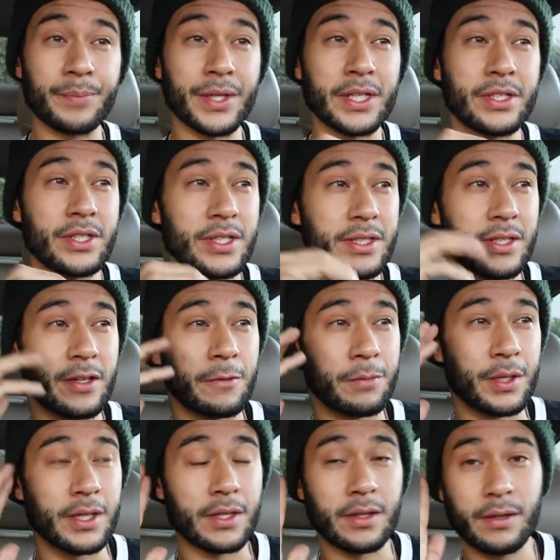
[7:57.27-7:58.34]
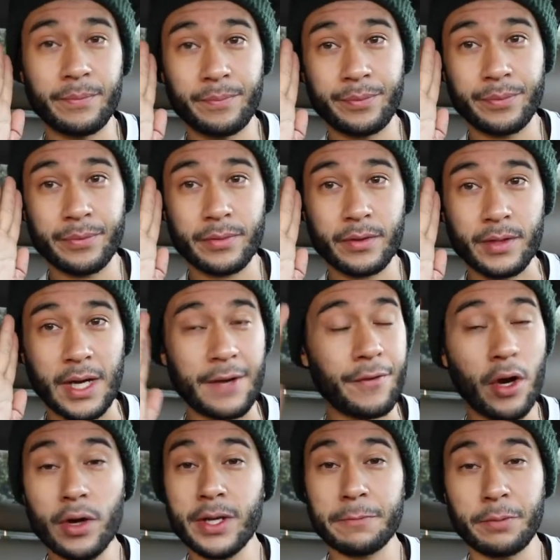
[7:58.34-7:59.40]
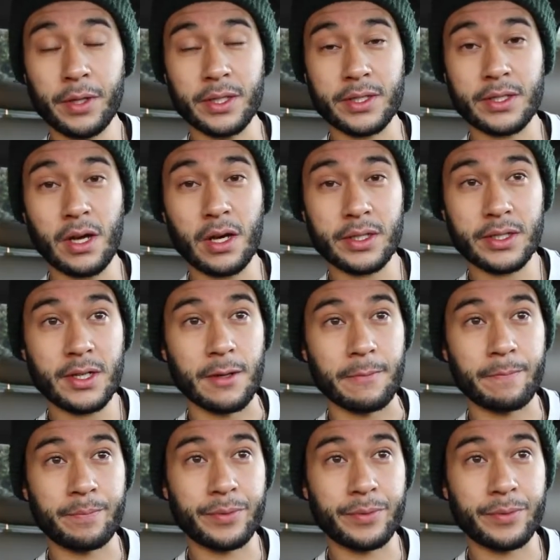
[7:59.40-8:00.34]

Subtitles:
It's just going to be, I've already put songs up,